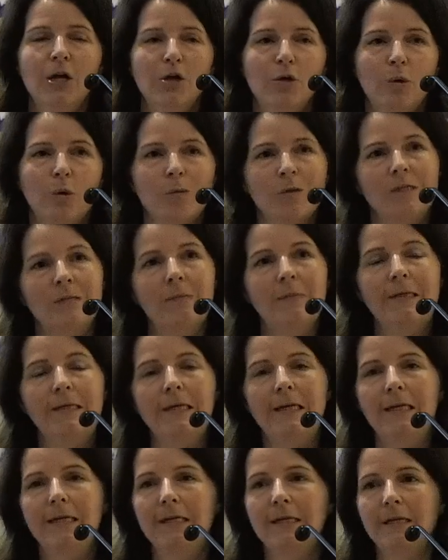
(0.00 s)

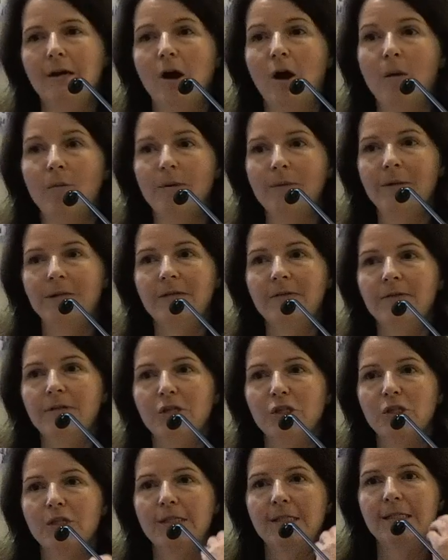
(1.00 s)
spleen, complement
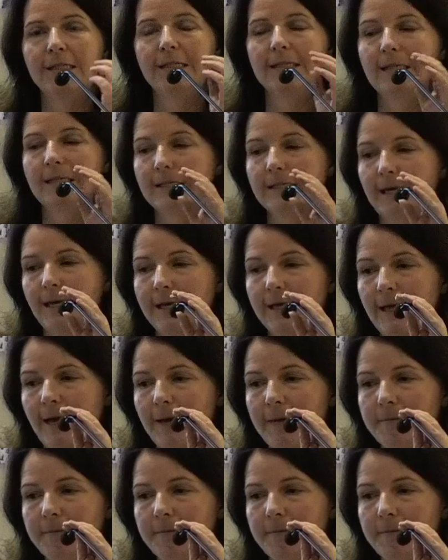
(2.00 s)
deficiencies, things like that.